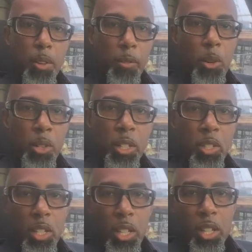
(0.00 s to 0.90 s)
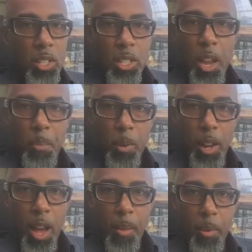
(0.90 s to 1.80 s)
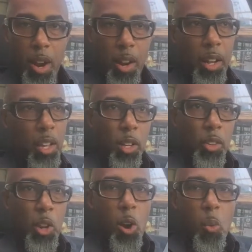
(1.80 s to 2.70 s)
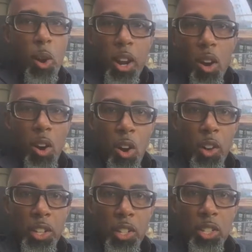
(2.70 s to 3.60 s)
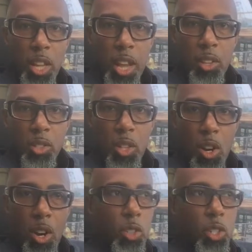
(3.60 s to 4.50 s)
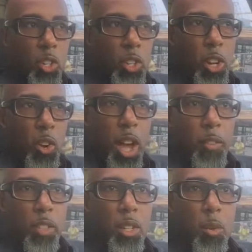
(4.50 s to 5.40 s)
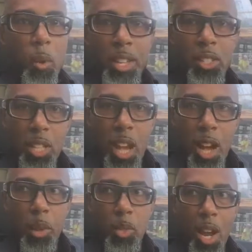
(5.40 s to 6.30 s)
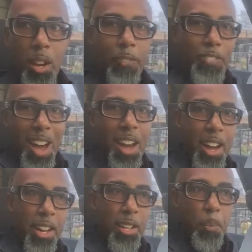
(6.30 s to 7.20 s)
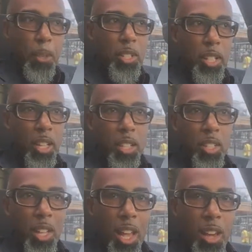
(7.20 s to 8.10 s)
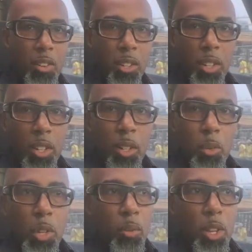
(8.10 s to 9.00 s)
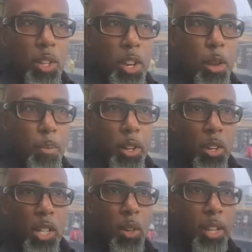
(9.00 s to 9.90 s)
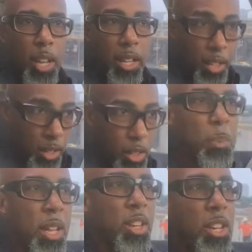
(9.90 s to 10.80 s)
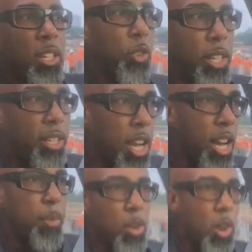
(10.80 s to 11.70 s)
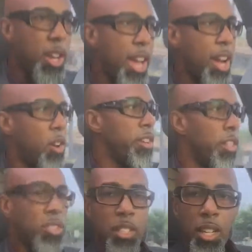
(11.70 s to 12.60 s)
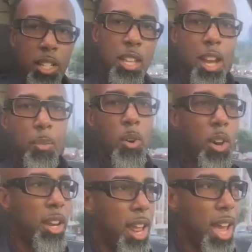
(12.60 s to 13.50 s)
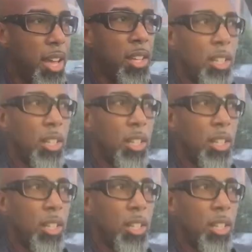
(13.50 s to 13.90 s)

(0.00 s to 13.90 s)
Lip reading: devoted to your sample library. Know where all your sounds are so you don't have to waste time trying to find a particular sound when you're in the middle of creating. Spend your free time on that or your study time on that.